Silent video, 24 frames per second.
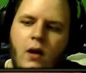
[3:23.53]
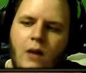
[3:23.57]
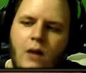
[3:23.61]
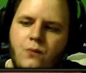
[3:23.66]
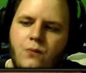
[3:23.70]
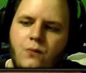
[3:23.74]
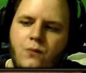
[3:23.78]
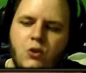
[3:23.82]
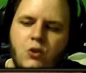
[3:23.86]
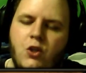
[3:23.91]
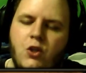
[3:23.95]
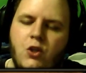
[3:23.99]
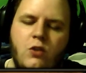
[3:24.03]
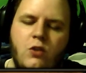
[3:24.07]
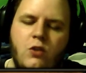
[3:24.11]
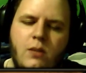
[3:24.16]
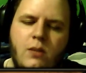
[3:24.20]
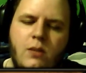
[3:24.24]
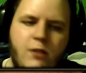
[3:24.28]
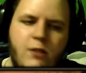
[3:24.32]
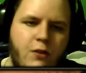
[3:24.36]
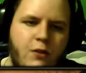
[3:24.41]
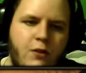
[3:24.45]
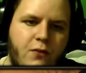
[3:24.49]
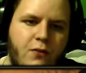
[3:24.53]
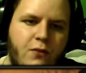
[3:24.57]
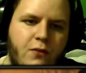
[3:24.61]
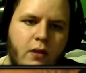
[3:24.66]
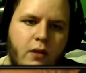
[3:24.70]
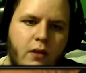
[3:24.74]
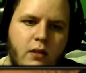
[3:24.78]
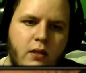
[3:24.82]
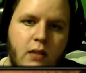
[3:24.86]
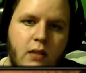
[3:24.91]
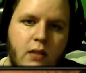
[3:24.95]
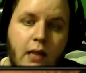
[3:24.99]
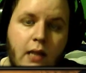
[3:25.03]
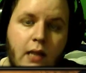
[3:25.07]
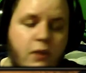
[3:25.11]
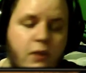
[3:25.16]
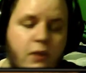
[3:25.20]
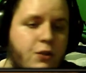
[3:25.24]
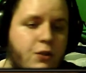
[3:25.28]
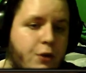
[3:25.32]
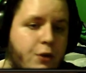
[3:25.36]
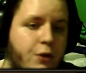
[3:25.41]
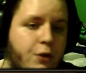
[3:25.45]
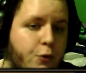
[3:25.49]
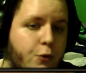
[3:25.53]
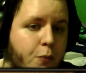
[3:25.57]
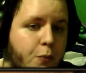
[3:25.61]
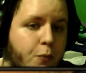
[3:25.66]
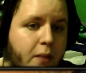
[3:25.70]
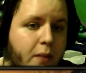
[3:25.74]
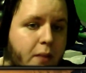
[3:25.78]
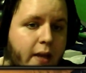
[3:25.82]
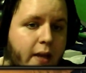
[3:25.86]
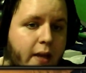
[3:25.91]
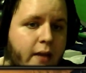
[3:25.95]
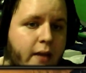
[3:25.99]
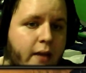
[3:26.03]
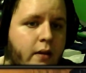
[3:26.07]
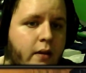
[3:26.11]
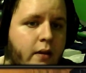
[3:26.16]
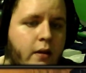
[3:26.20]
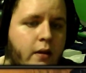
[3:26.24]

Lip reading: There's no substitute for this unless you're in group play.